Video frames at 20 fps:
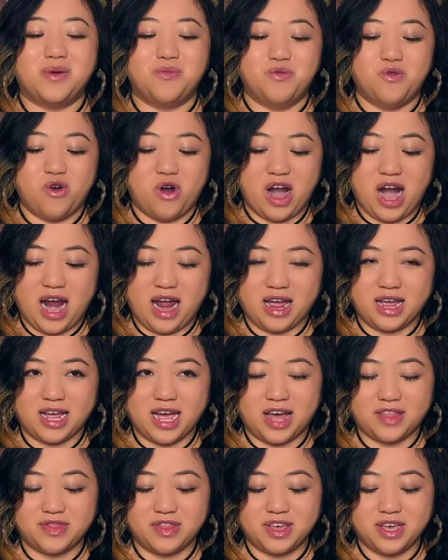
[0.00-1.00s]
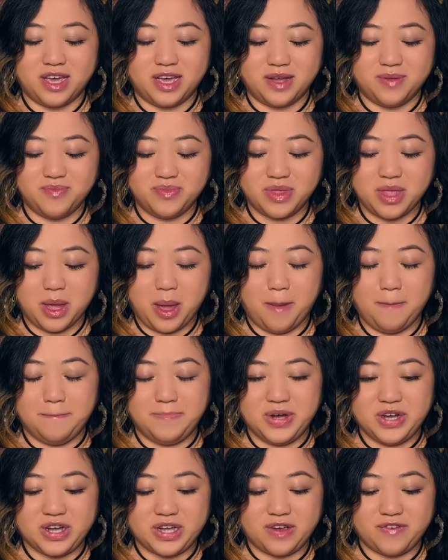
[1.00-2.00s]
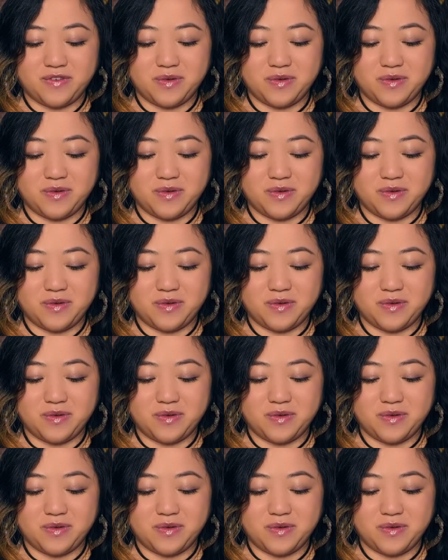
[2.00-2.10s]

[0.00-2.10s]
where I got the book